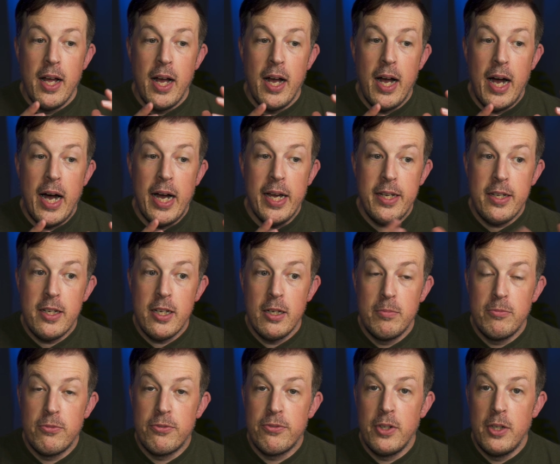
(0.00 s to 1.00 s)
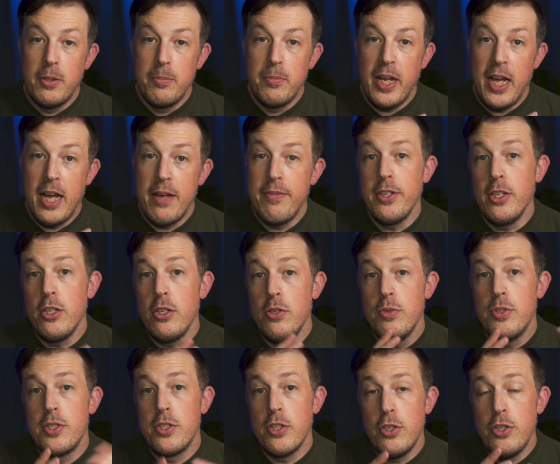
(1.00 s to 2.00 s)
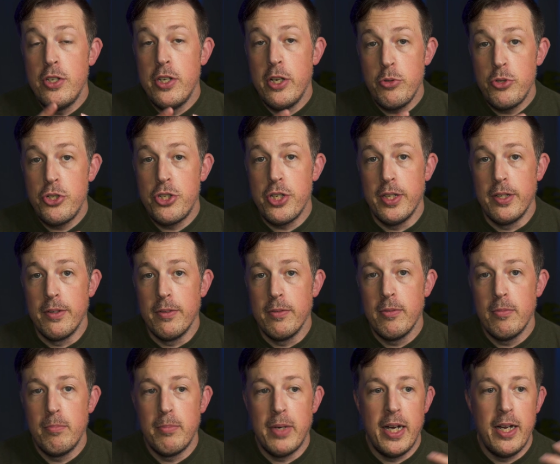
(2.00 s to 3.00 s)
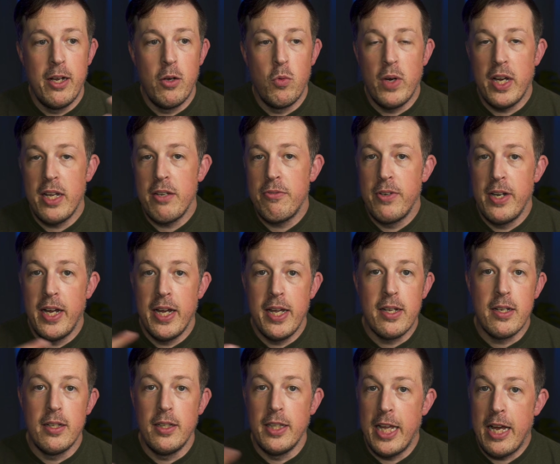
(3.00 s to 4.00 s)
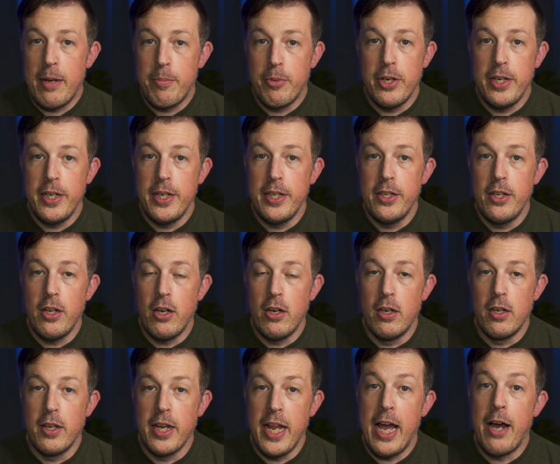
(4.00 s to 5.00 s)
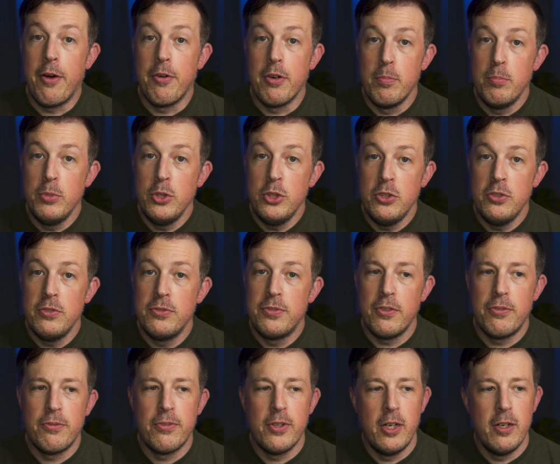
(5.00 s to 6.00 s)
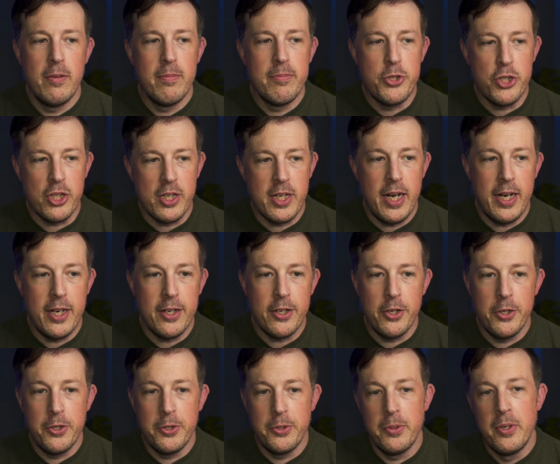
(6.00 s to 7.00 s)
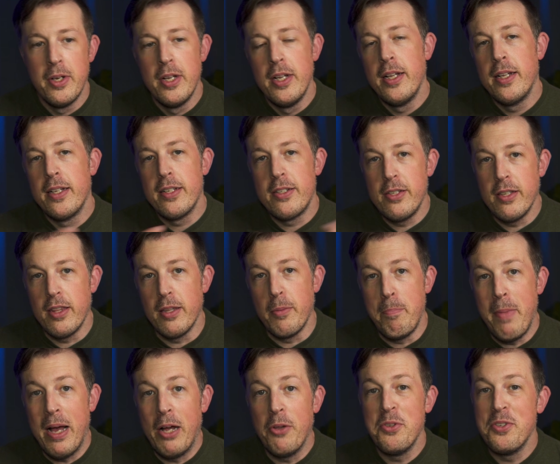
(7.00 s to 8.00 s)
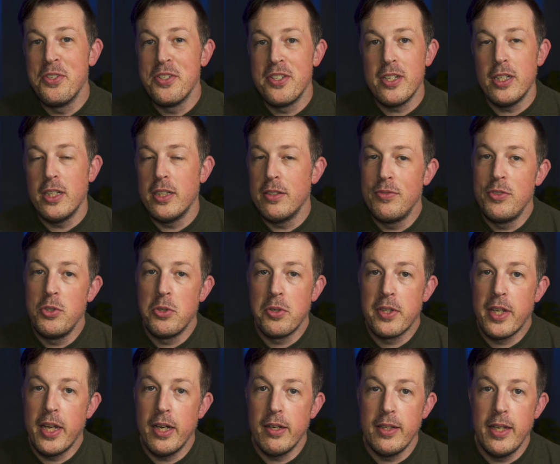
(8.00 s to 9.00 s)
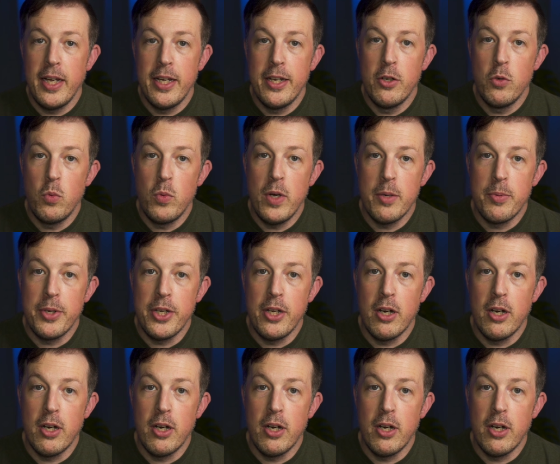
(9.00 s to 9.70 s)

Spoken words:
I come from having used Notion. My wife and I collaborated on our move from Chicago to the mountains of North Carolina, where we